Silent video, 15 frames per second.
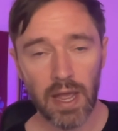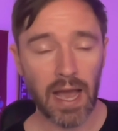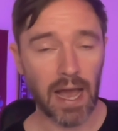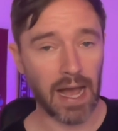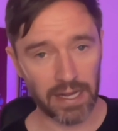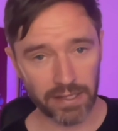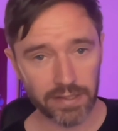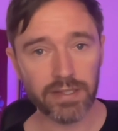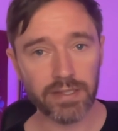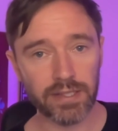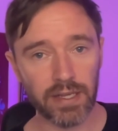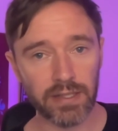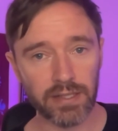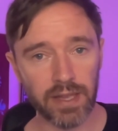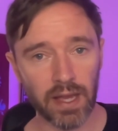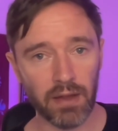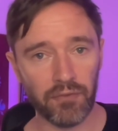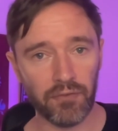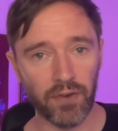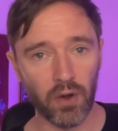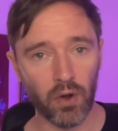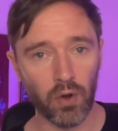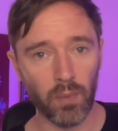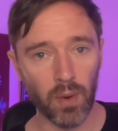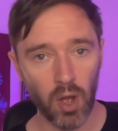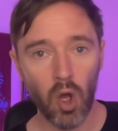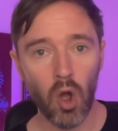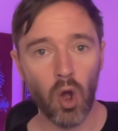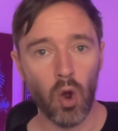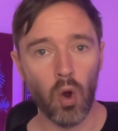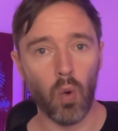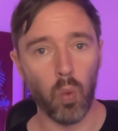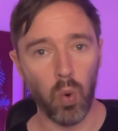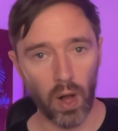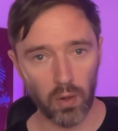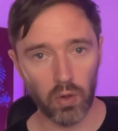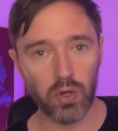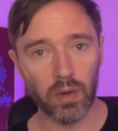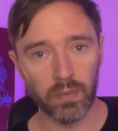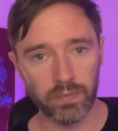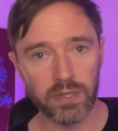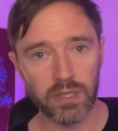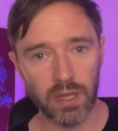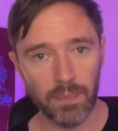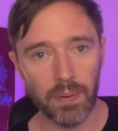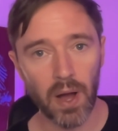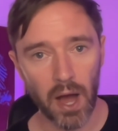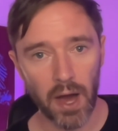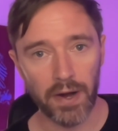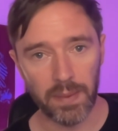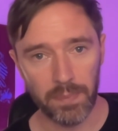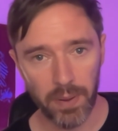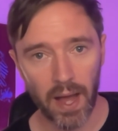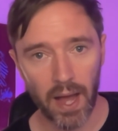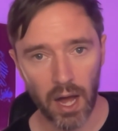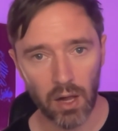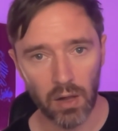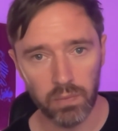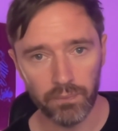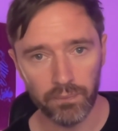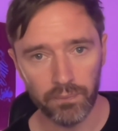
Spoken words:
as he says in that film, "Welcome to the party, pal."